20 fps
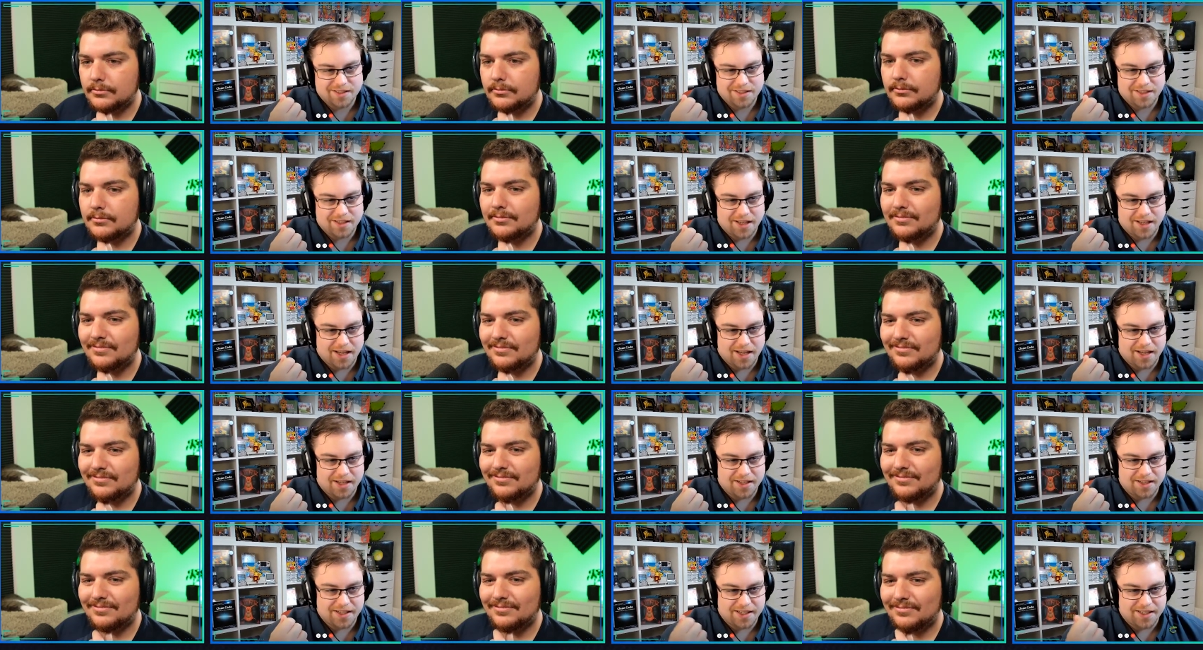
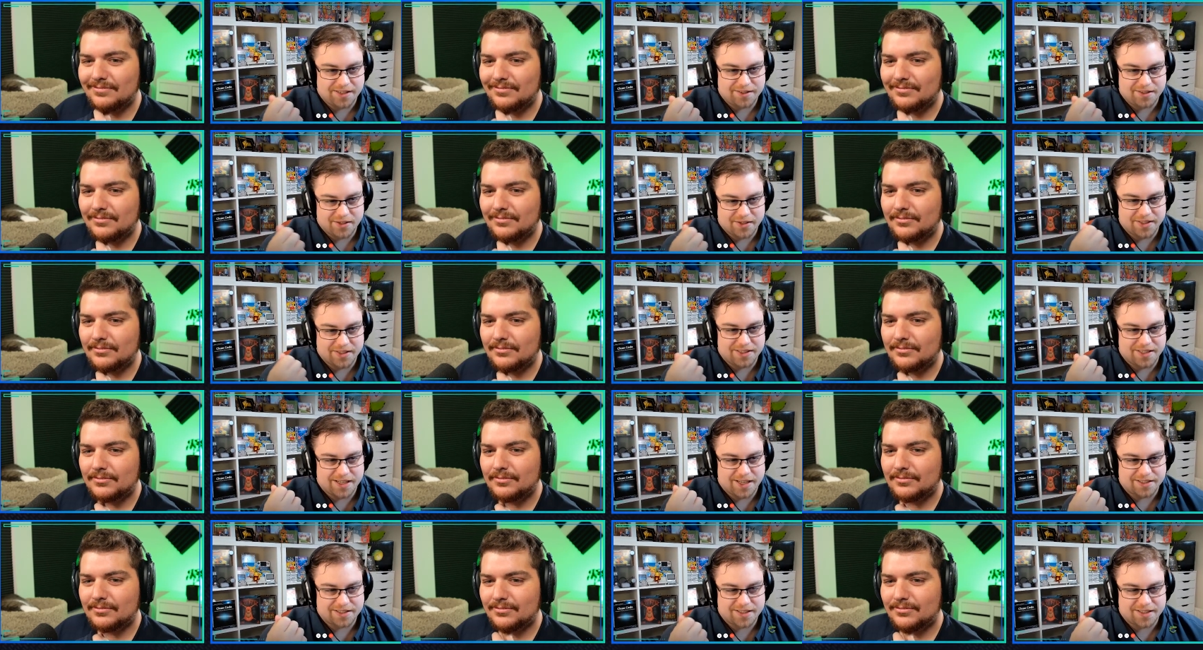Speaker 1: uh, in to
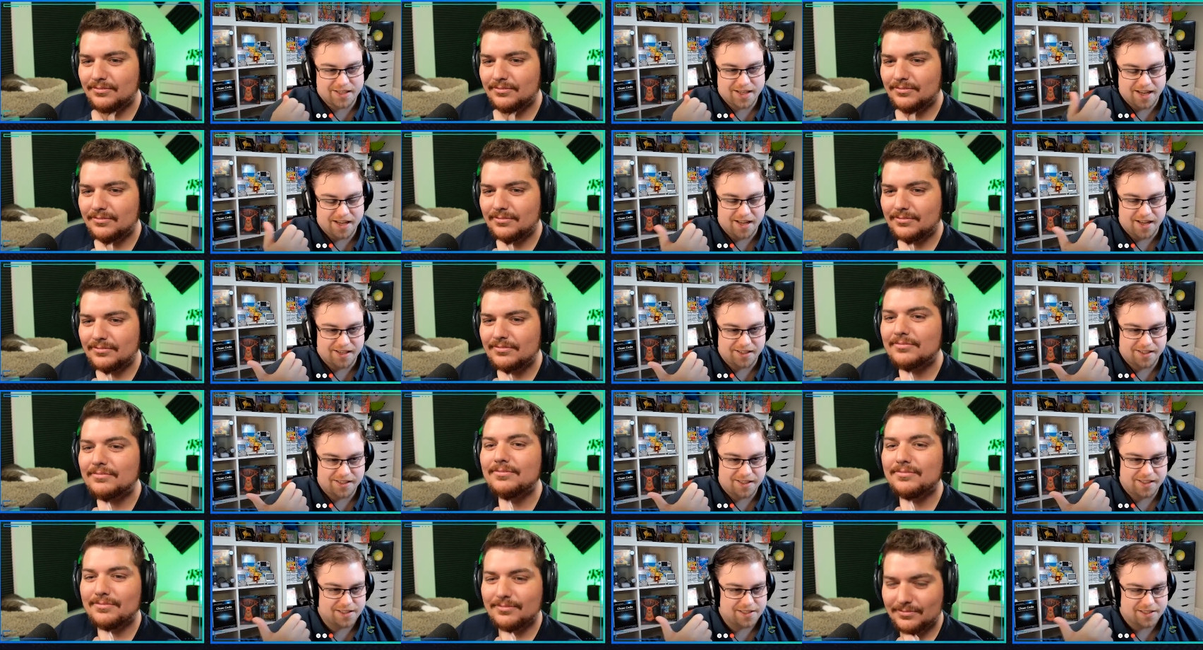ECS uh,
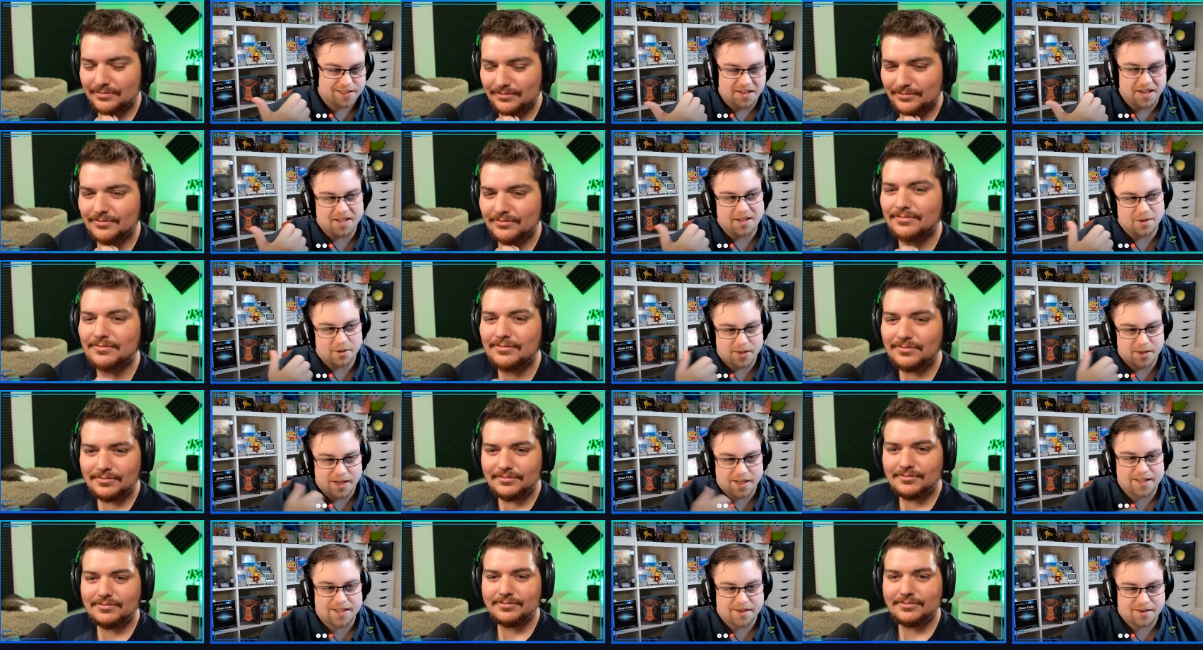entities, it's like
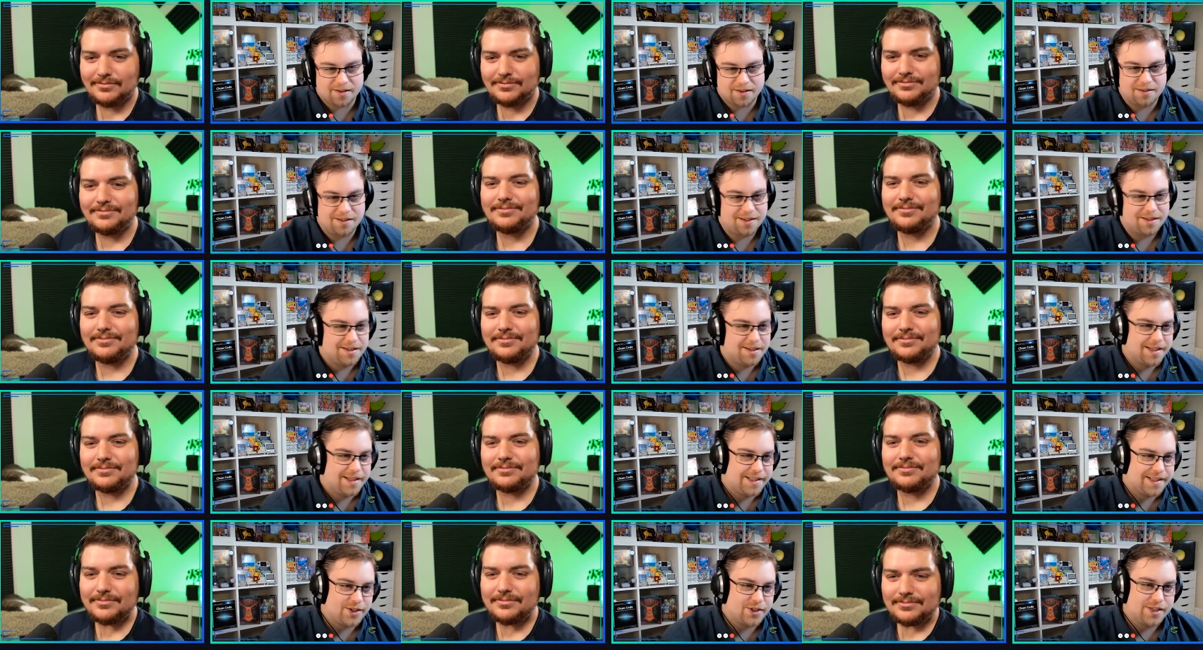okay, they're
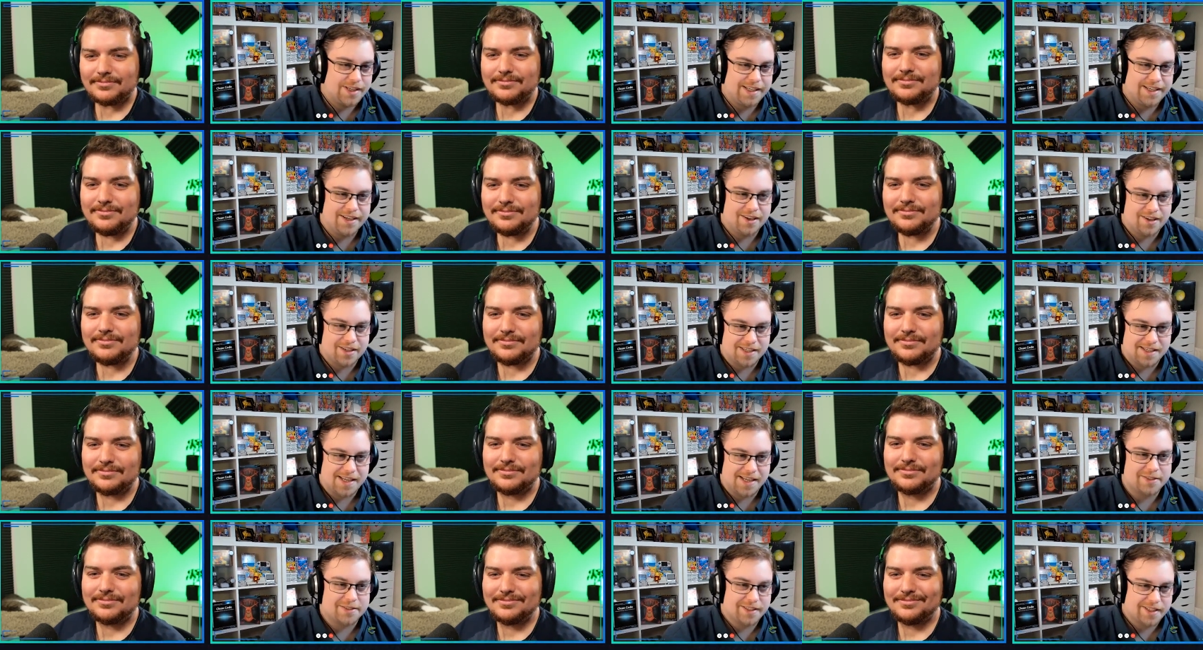they're leaning on it
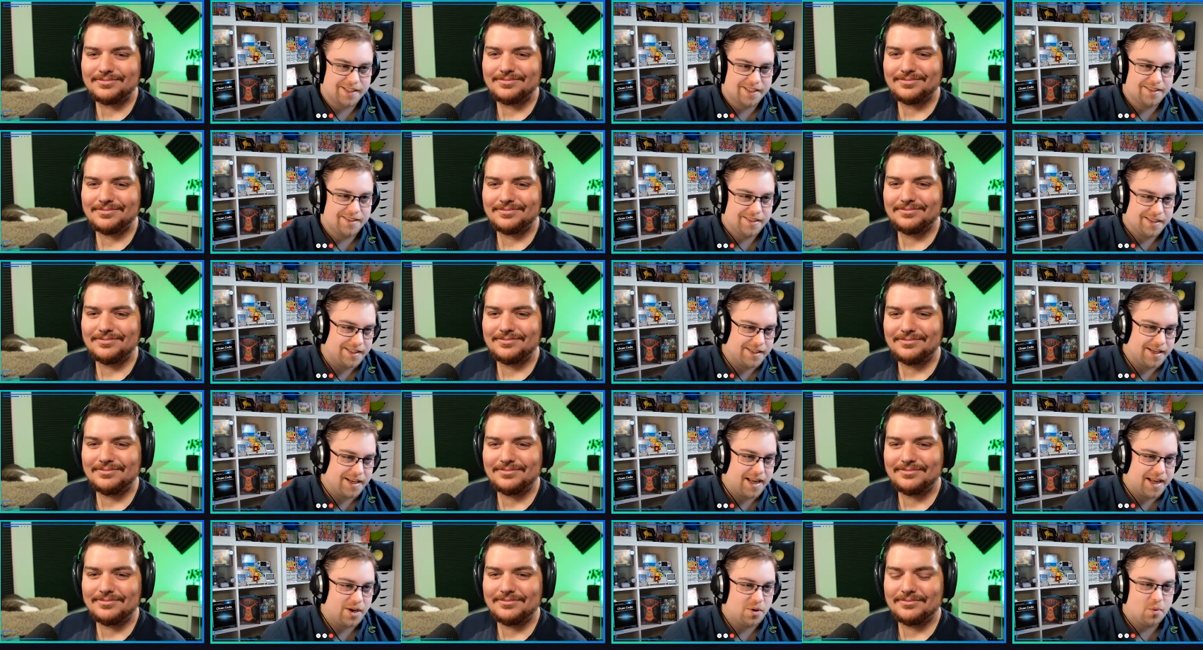actually in,
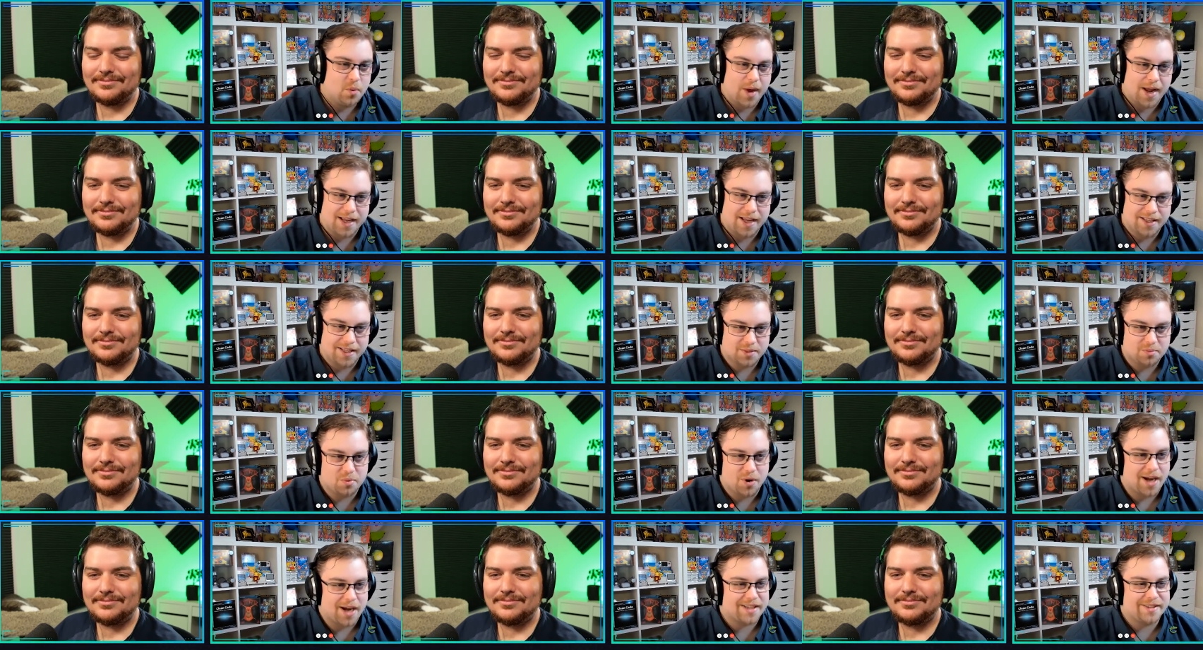in, a way that's
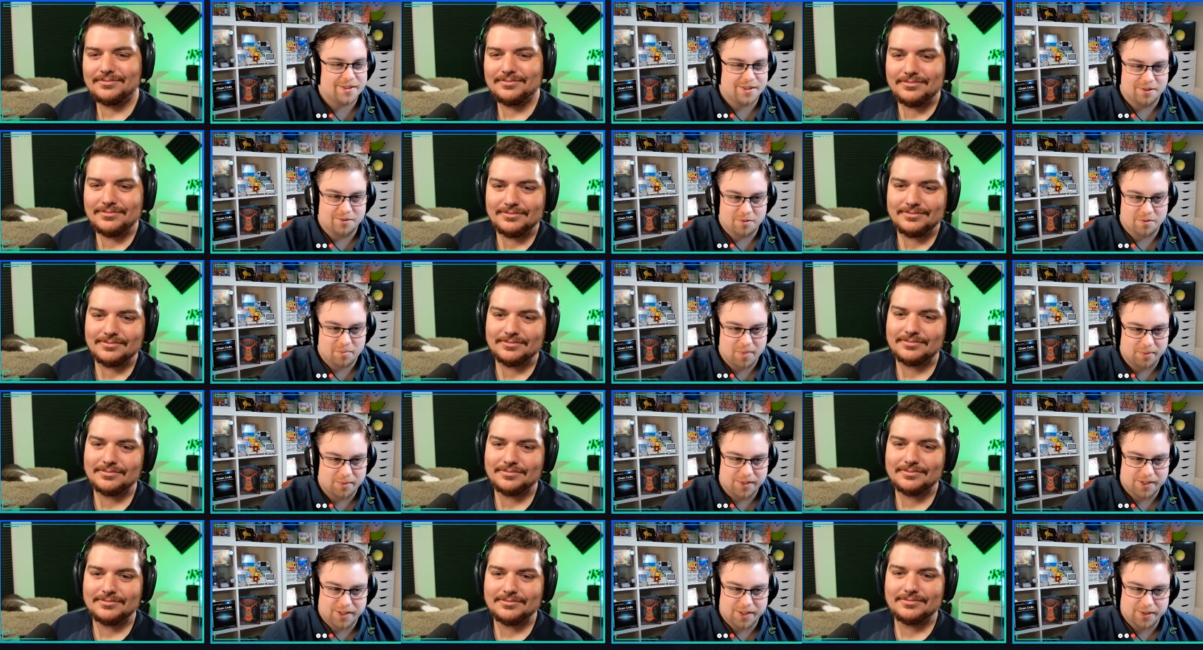practical for people
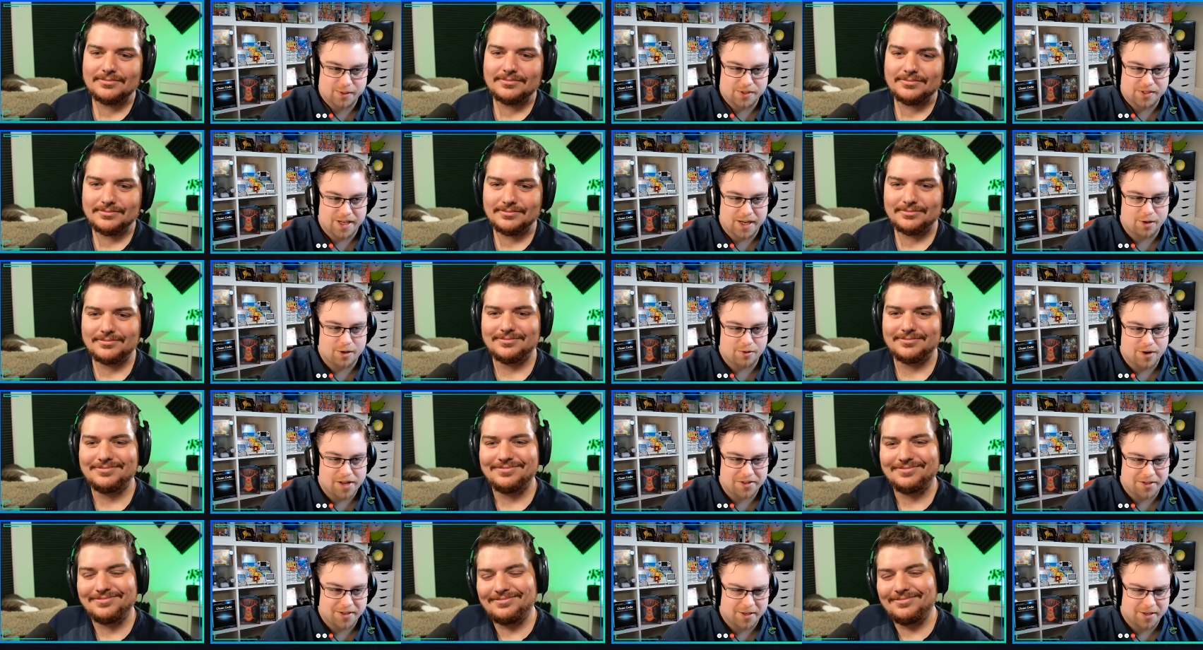to use now,
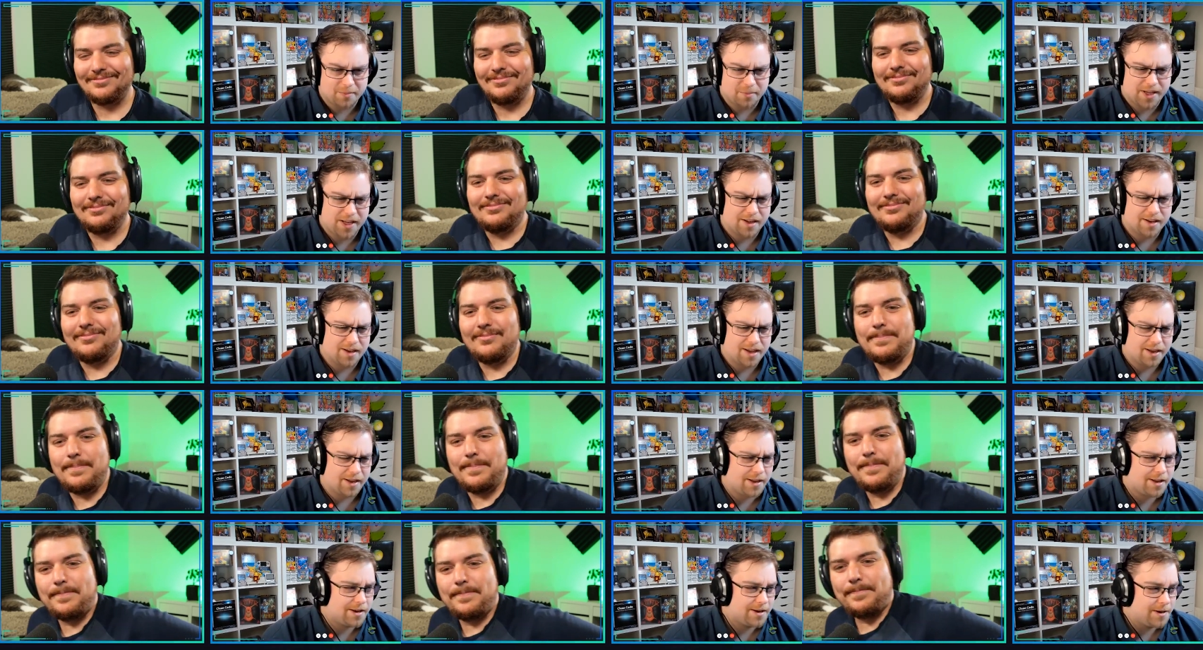rather than it being like